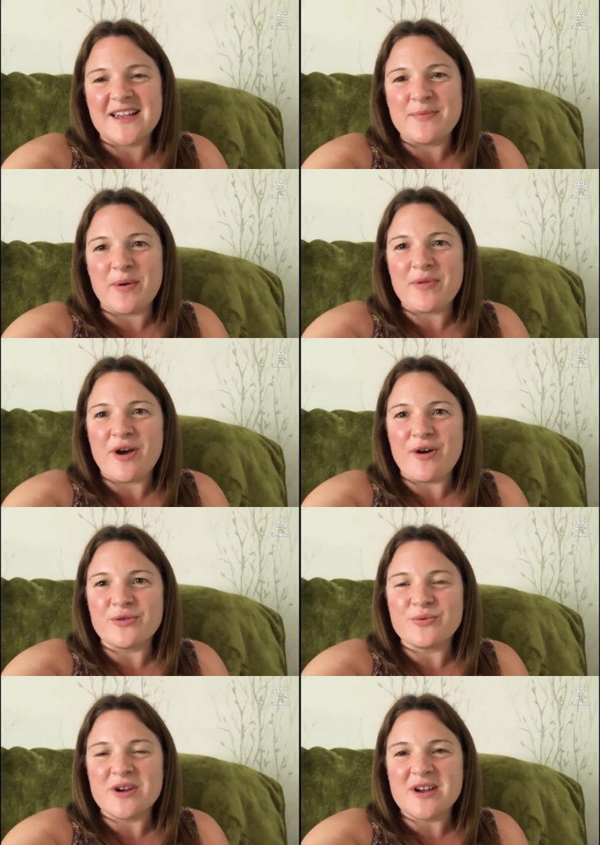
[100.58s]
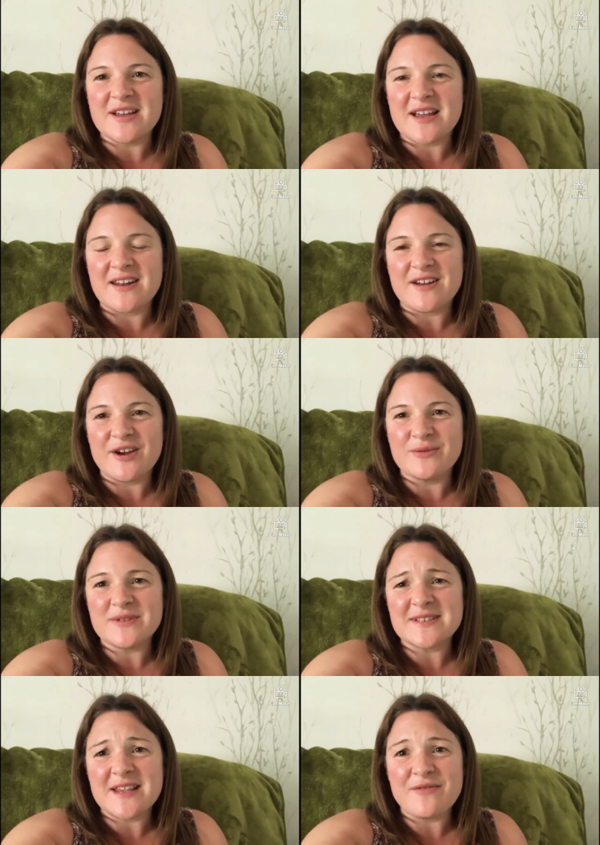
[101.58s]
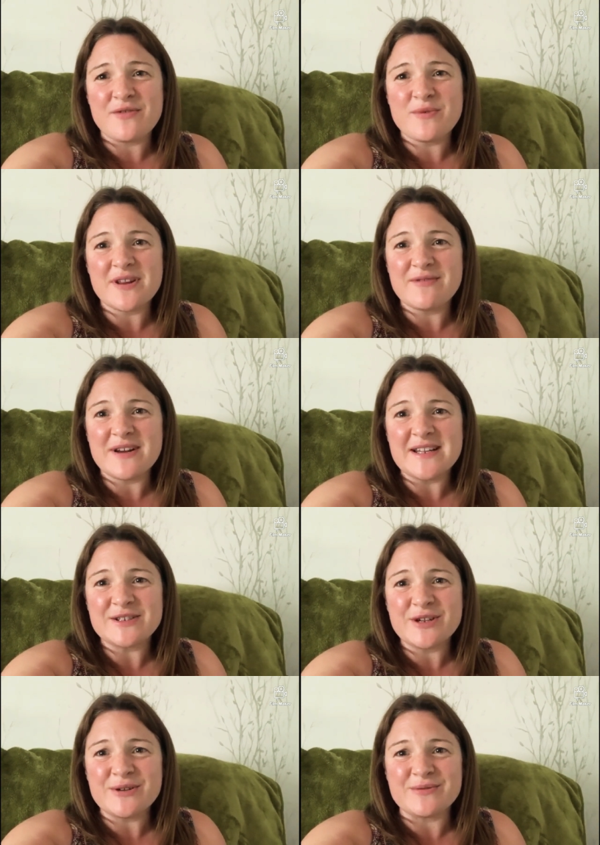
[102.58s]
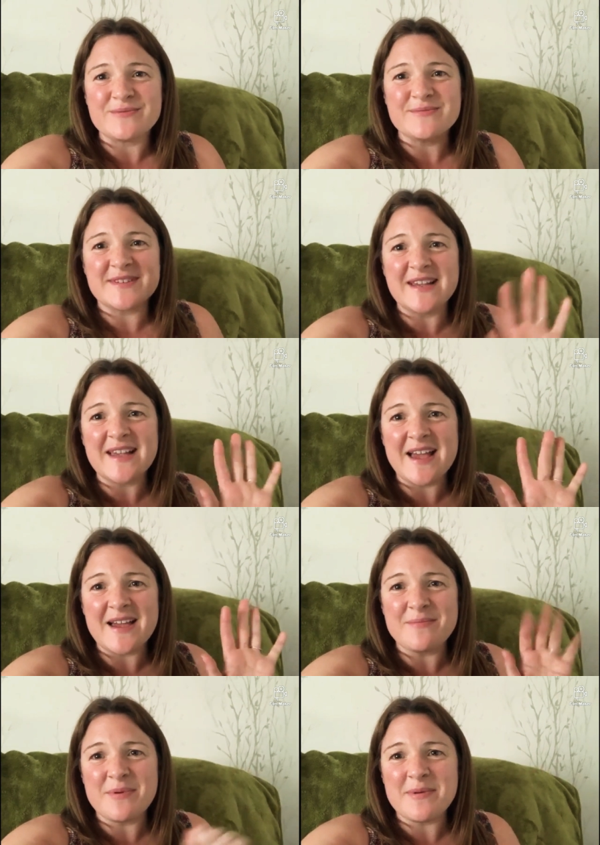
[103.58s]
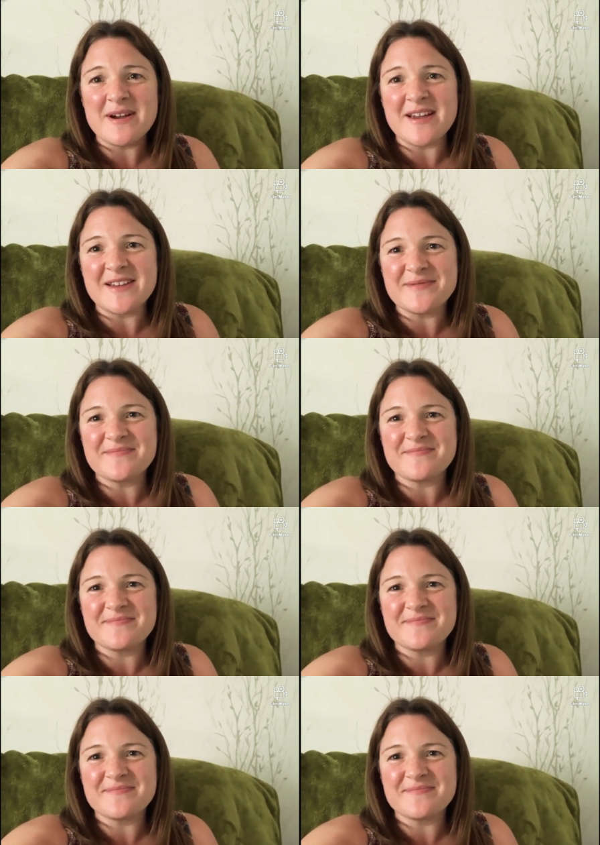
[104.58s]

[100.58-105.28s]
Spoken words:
Keep up the hard work, and I hope to see everybody really soon. Take care. Bye-bye.